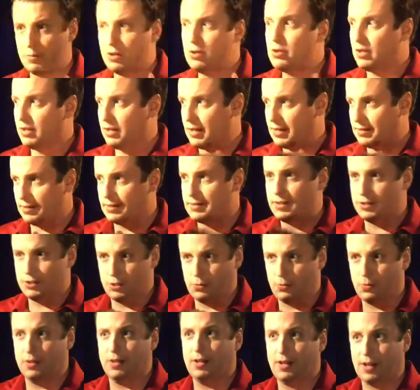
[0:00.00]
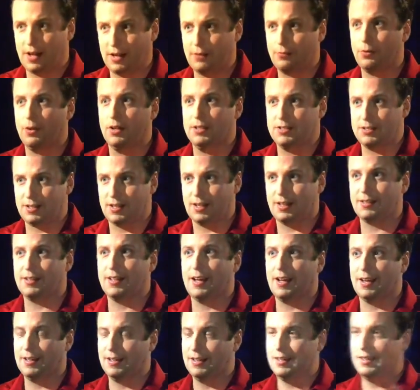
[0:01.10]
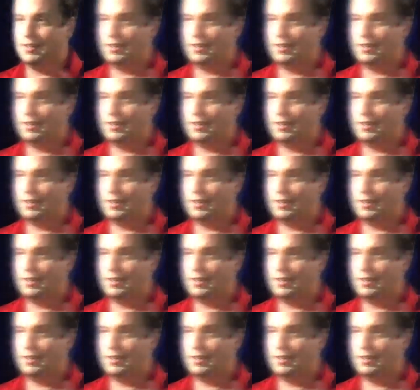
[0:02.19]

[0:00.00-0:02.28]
mean, you can cut the tension with a knife when it's like that.